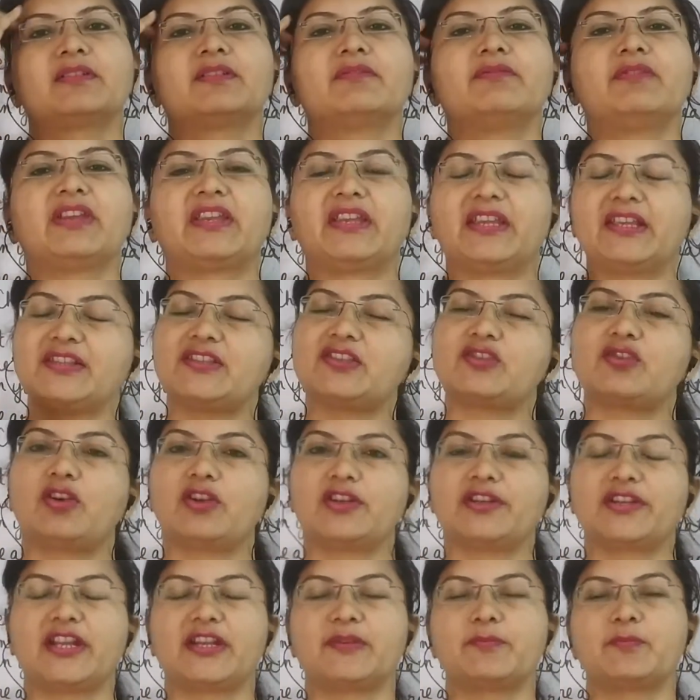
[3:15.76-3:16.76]
we can
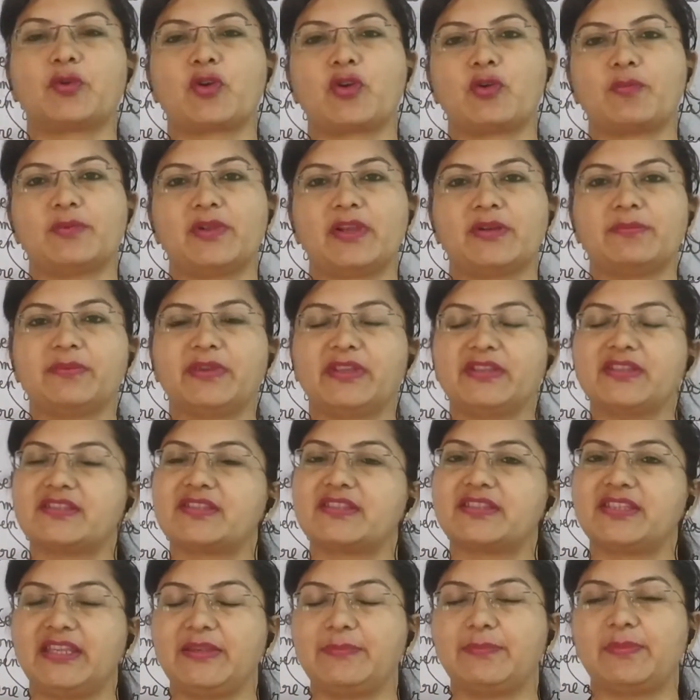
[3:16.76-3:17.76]
solve that problem in
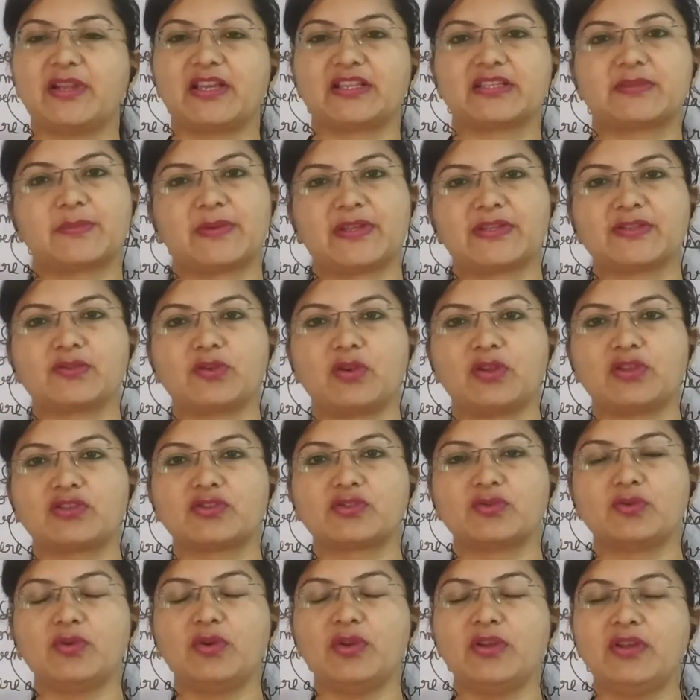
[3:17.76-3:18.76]
C++
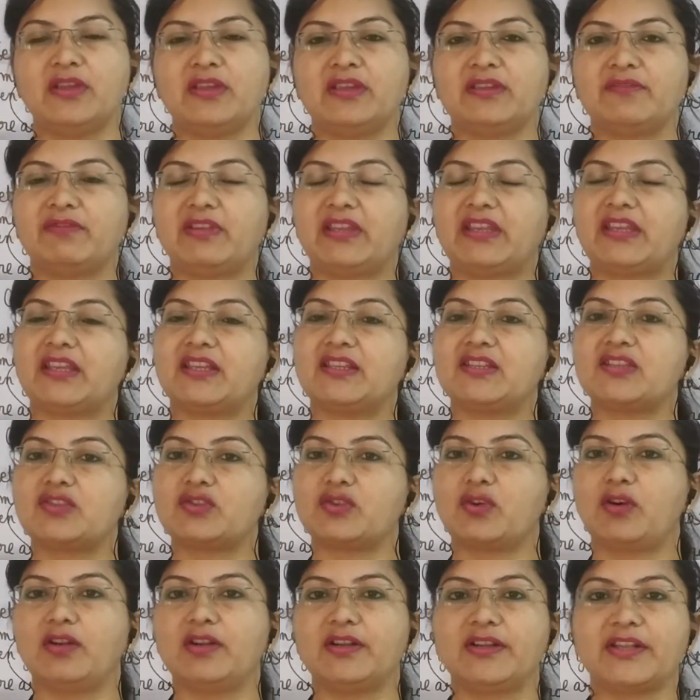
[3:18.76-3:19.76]
also, we can
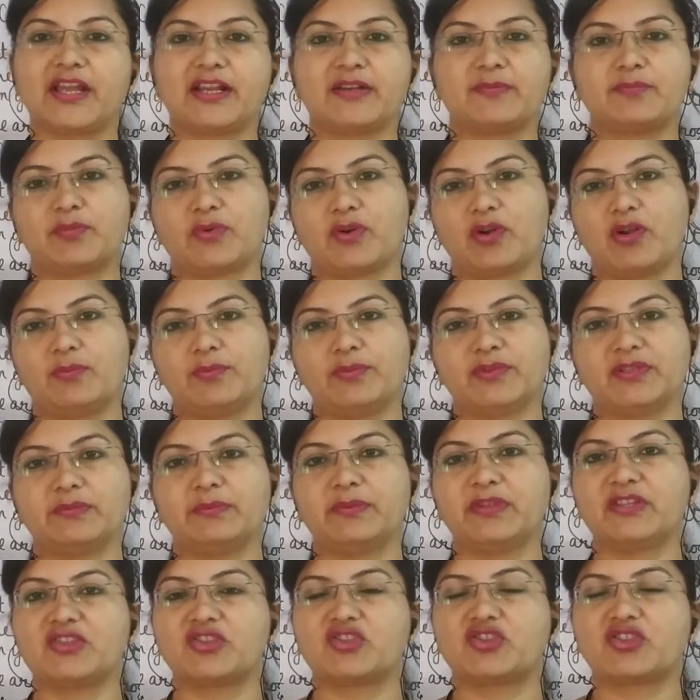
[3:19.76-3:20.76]
solve that
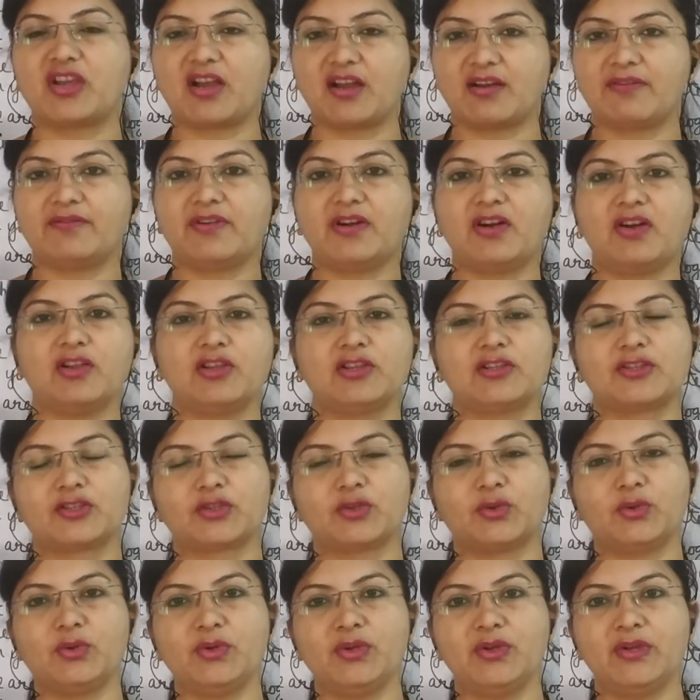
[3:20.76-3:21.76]
problem in Java
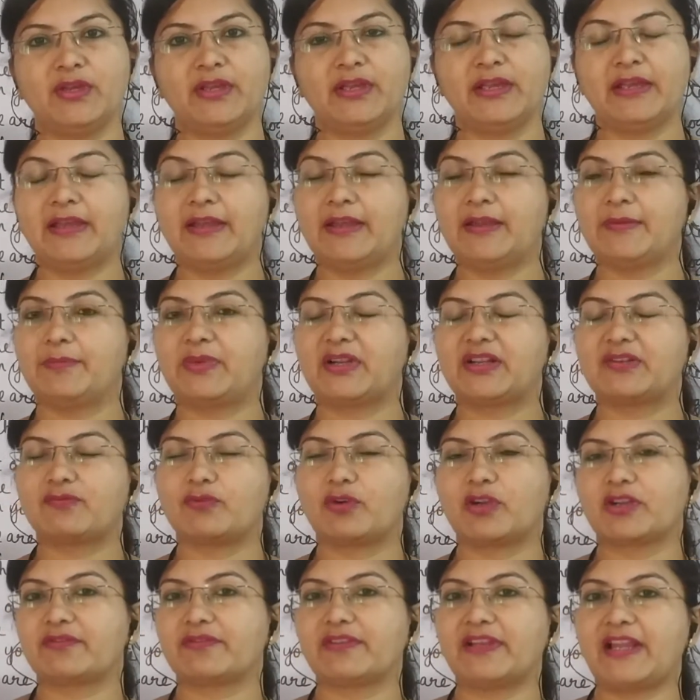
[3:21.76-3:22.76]
also. But
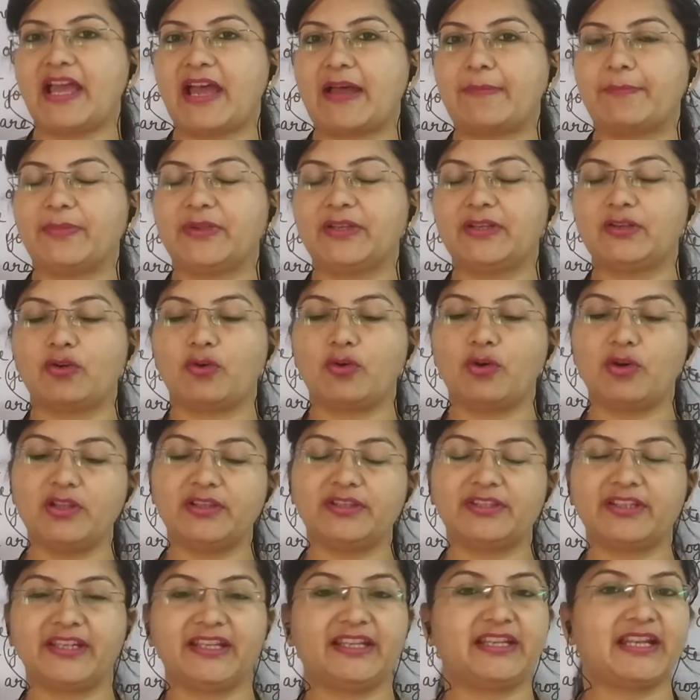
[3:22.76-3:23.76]
what will happen?
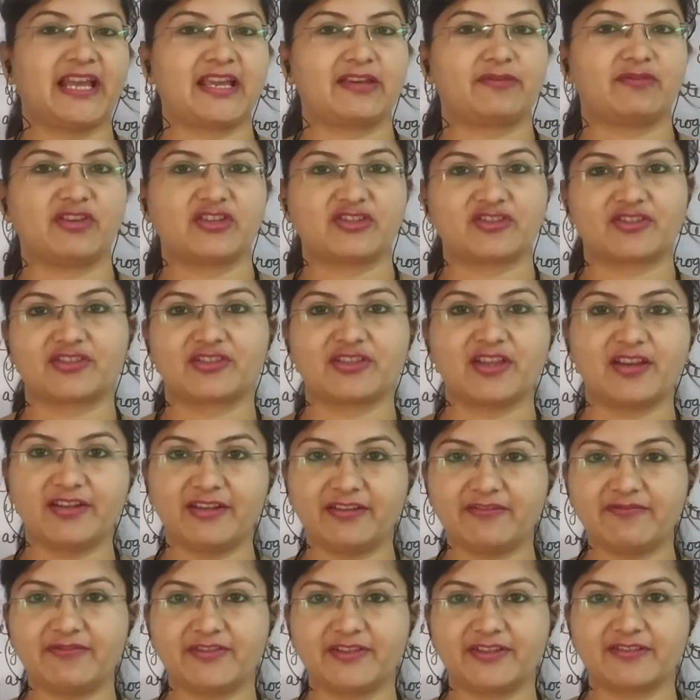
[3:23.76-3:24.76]
All three languages are
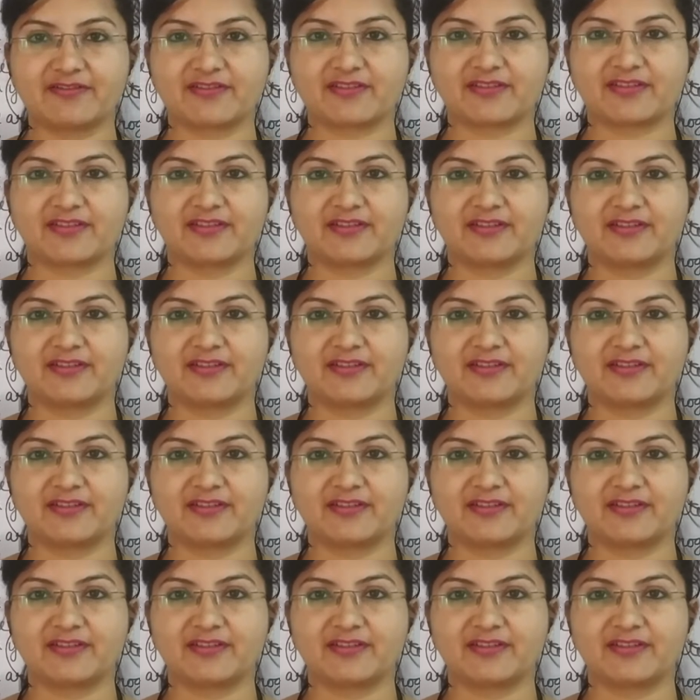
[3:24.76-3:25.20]
different.